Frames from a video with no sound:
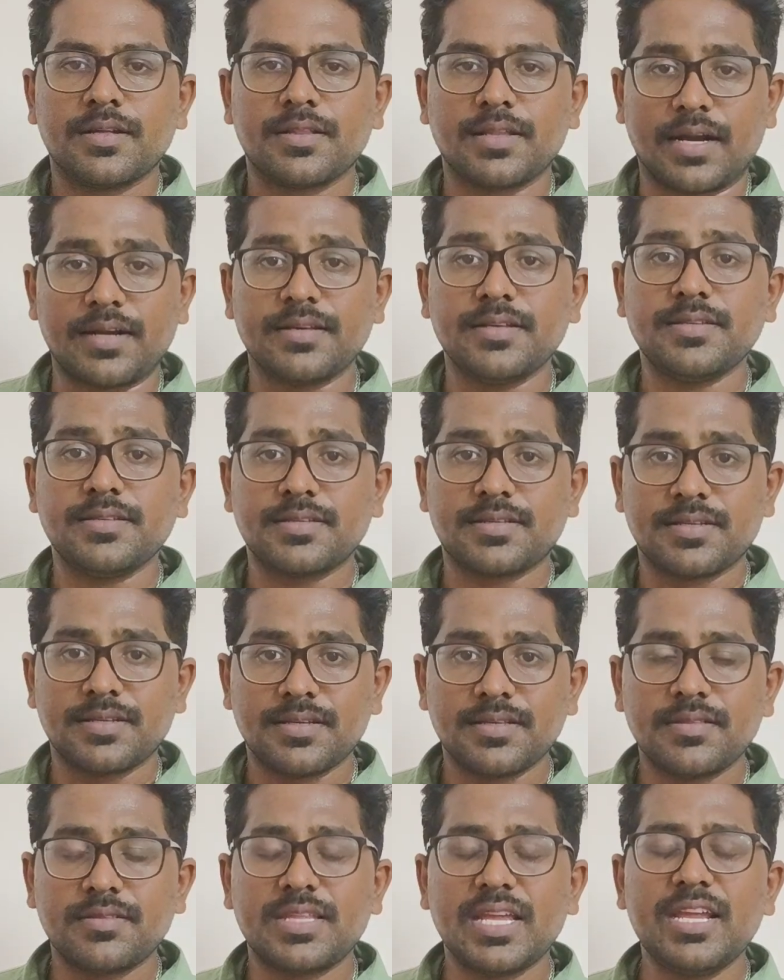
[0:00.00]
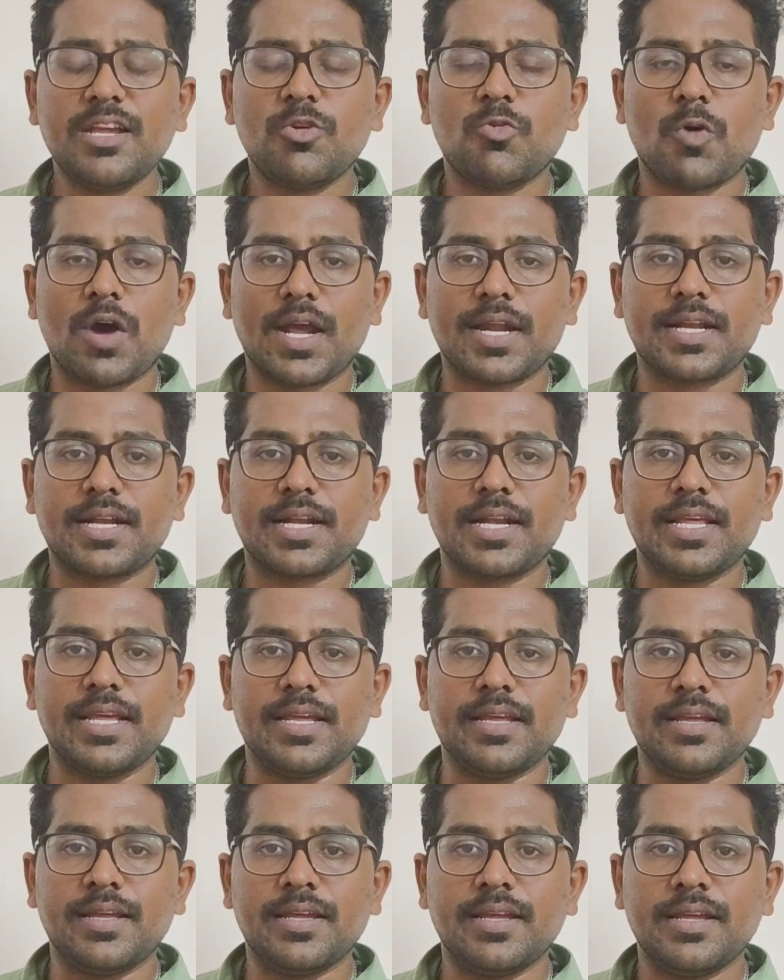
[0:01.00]
that is, think
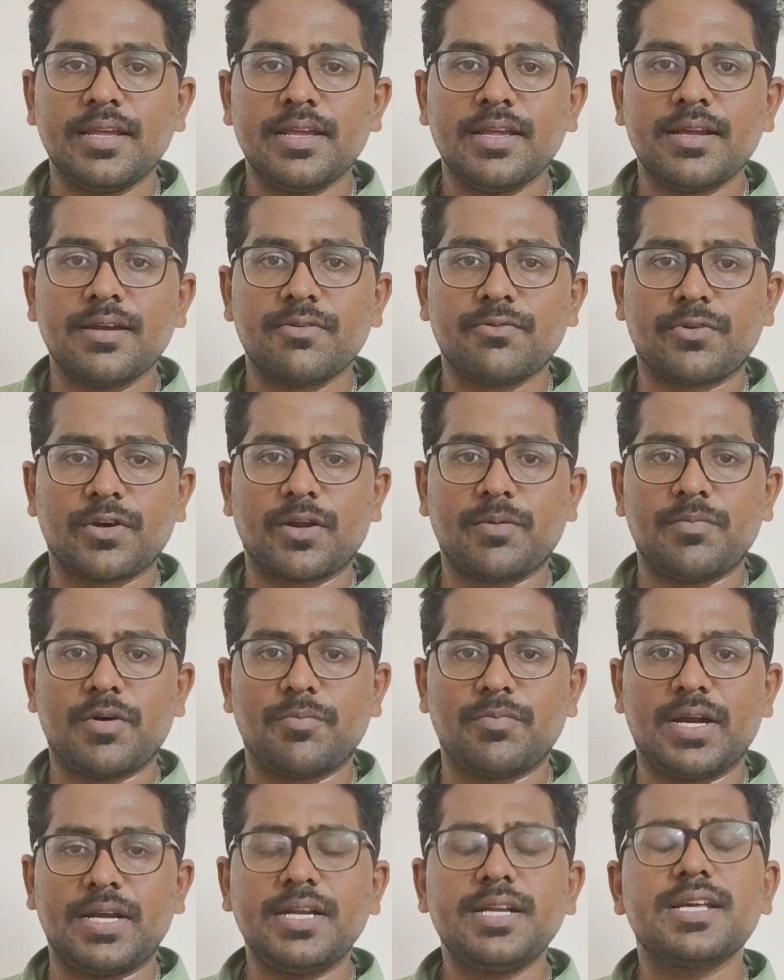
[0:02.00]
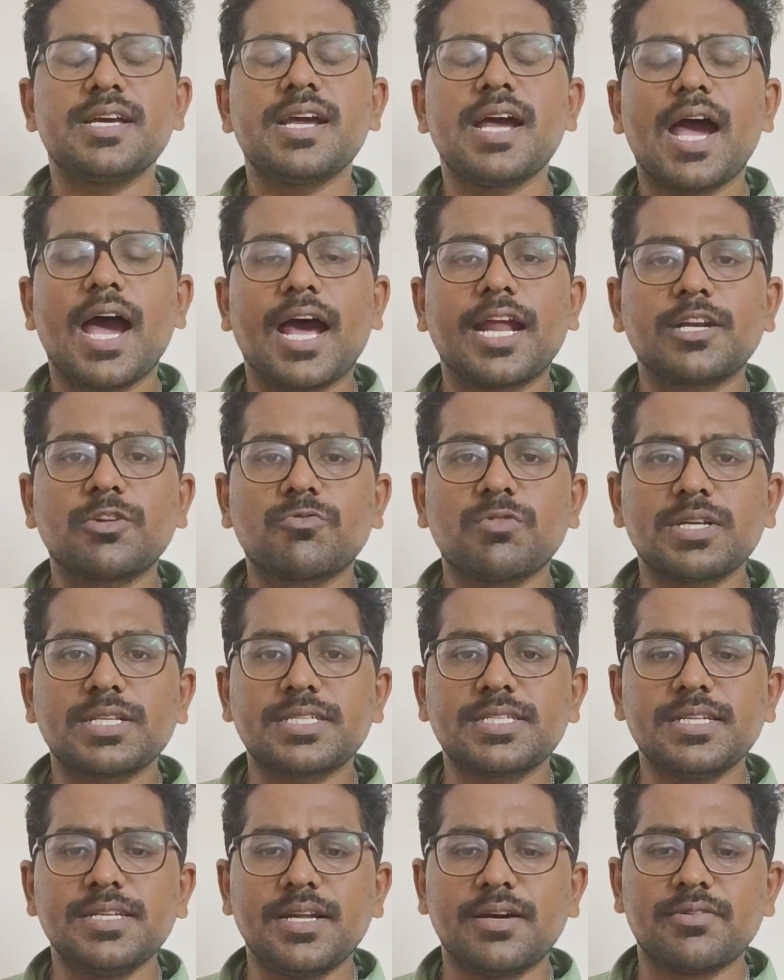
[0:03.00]
quietly for a moment and
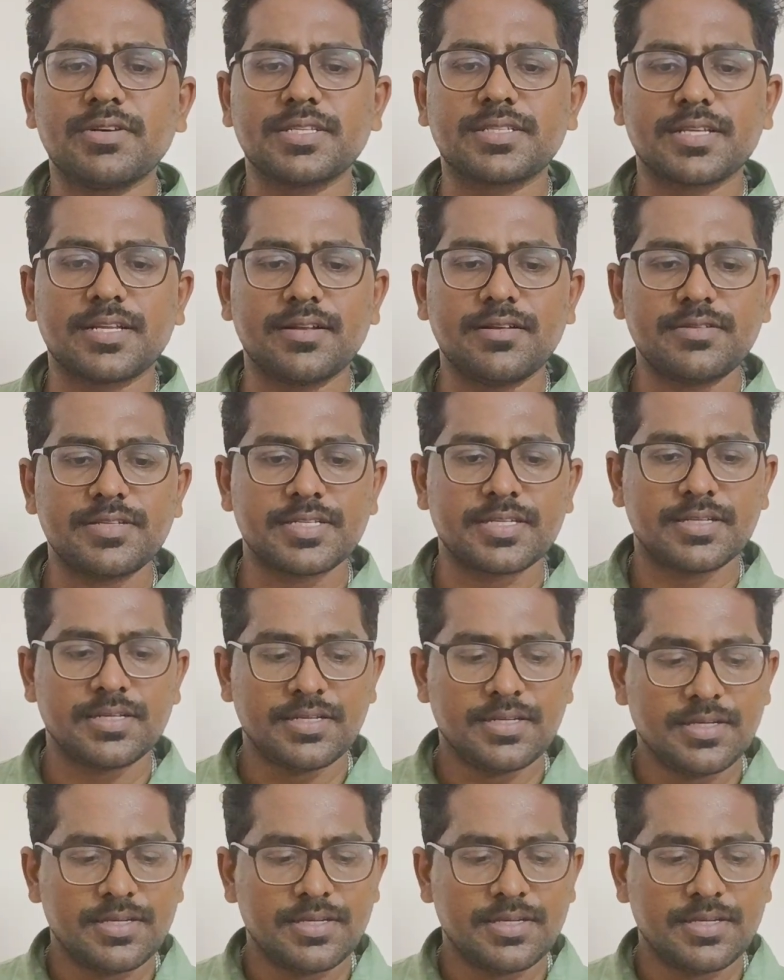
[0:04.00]
question ourselves,